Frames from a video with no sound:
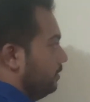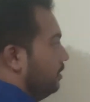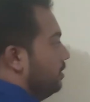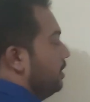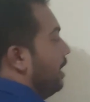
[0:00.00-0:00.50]

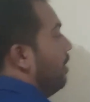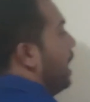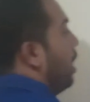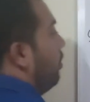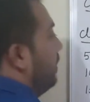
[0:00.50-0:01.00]
Now
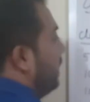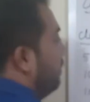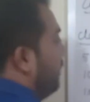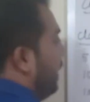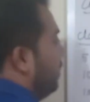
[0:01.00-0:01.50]
how many
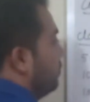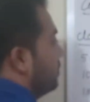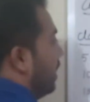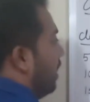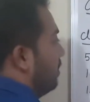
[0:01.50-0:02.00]
values
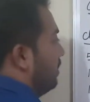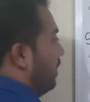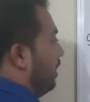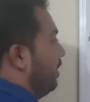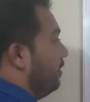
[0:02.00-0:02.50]
are
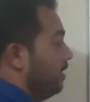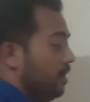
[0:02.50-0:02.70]
there